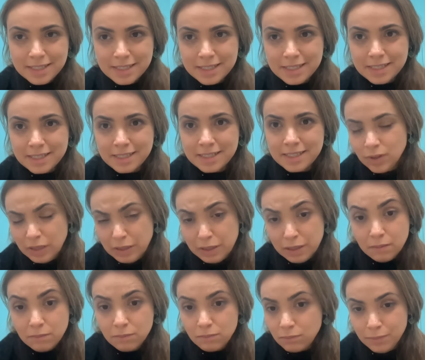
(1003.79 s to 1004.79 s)
and I
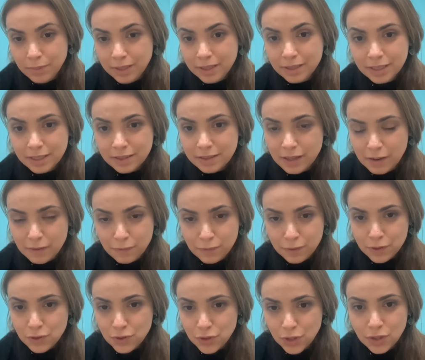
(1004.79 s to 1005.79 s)
think building the
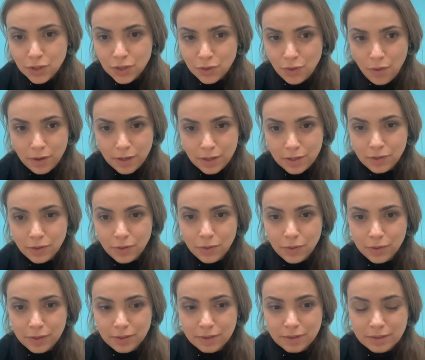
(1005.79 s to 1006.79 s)
infrastructure on its own
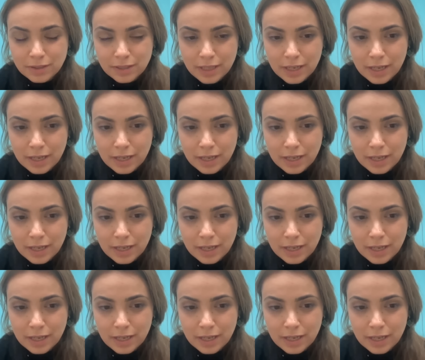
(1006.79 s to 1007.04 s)
is